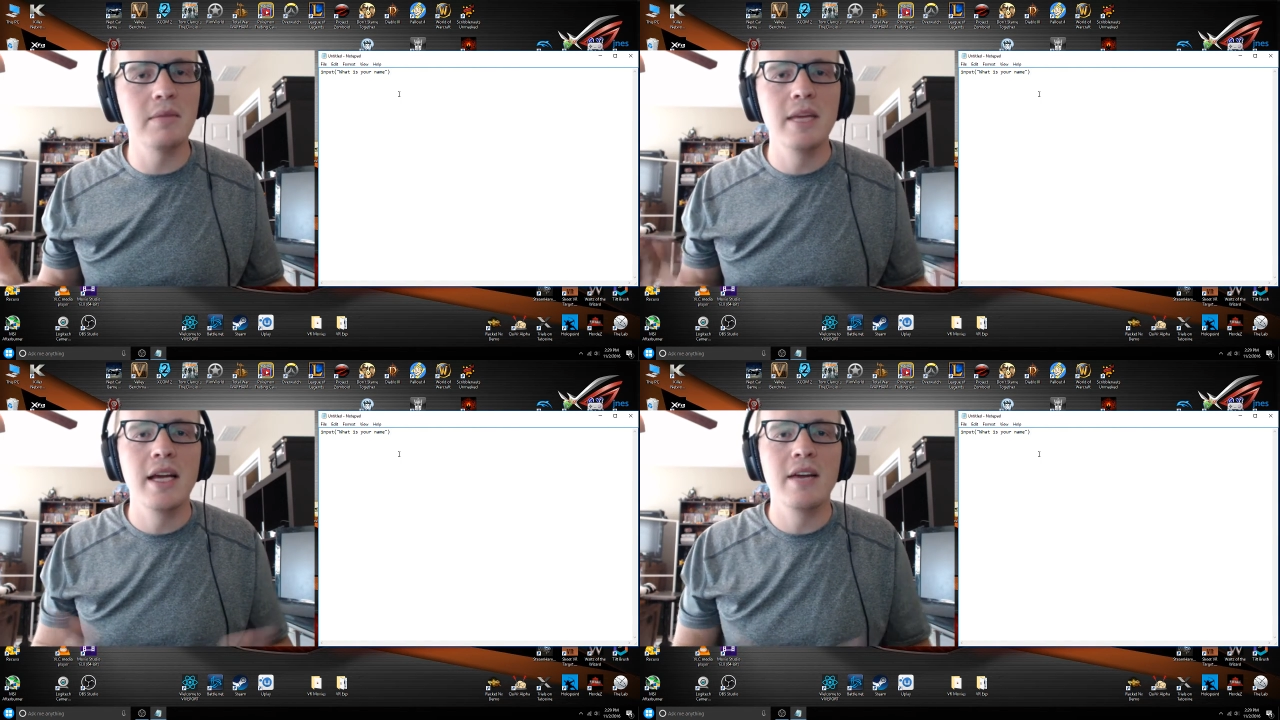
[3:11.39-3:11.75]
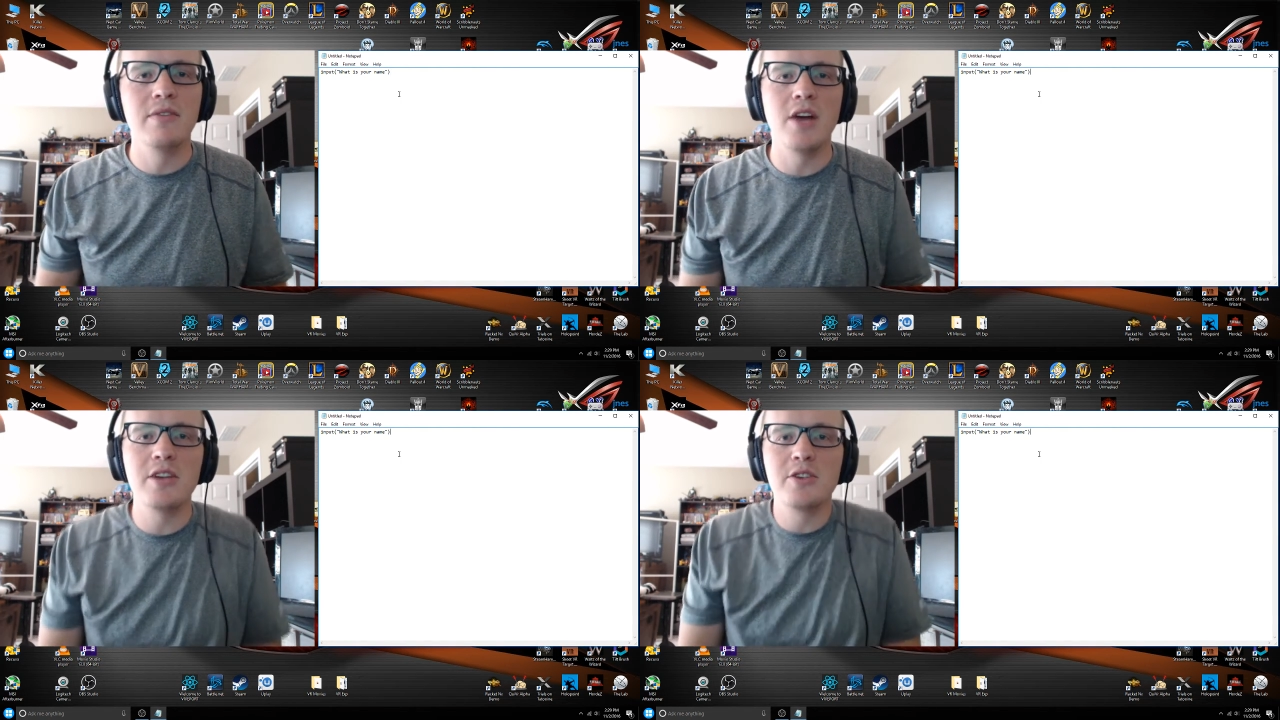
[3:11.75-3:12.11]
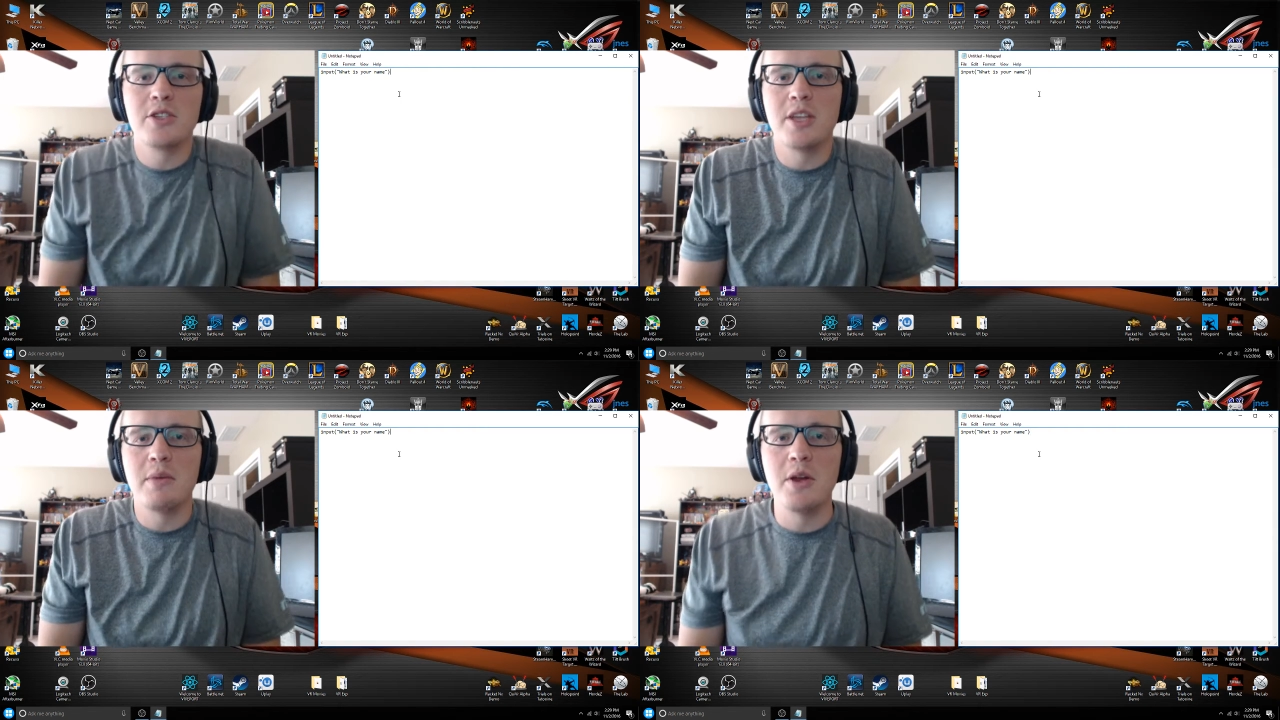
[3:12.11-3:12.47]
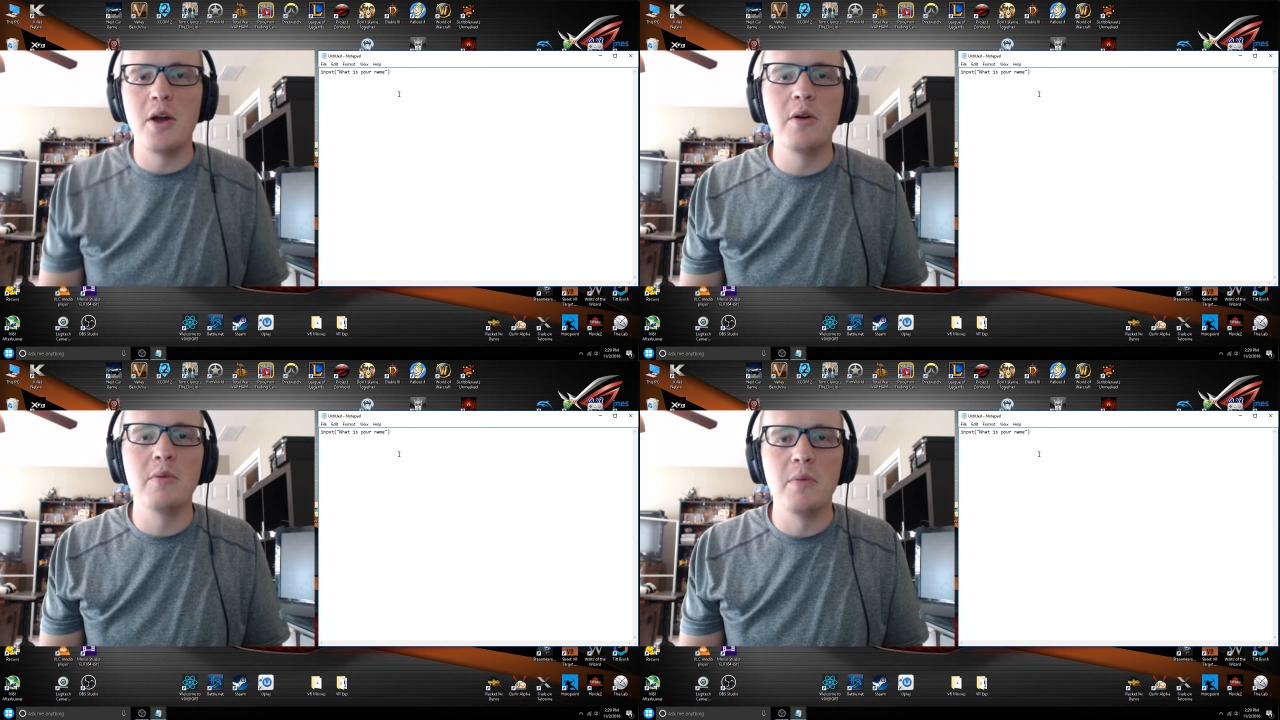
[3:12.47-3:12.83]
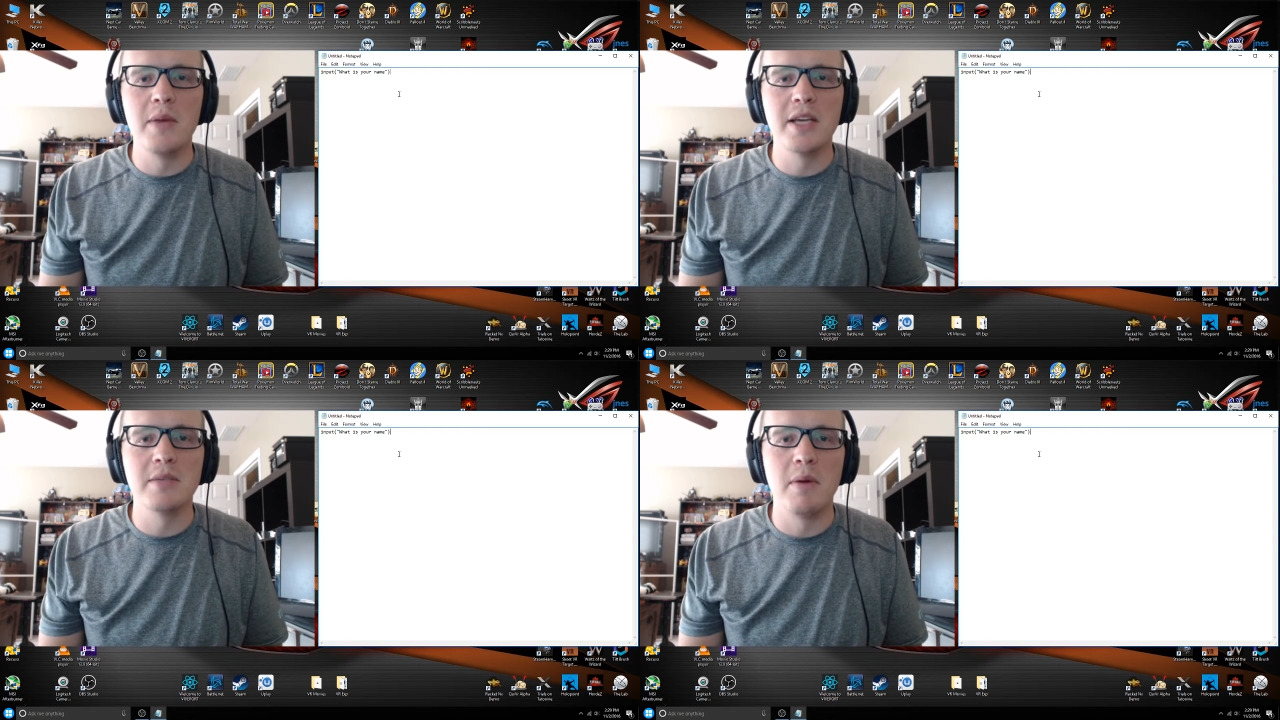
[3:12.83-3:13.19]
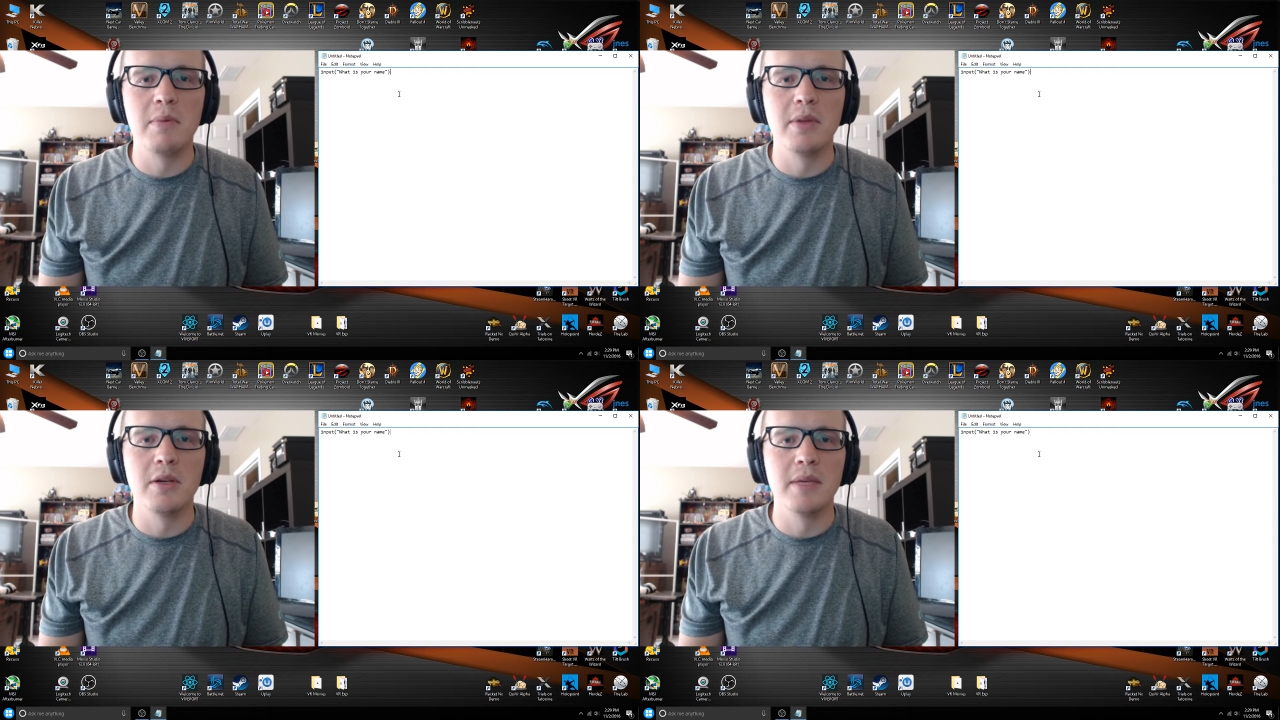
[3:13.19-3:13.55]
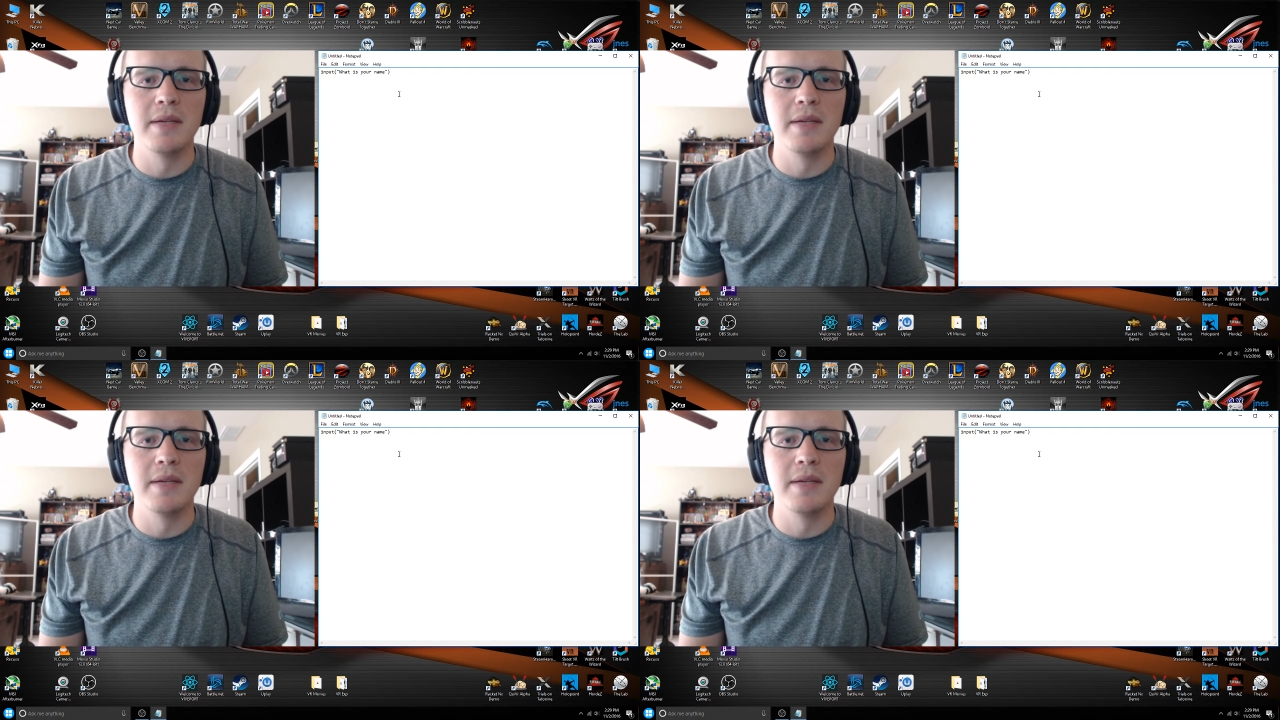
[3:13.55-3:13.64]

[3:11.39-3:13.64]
If not, just let me know and we'll mix them up a little bit.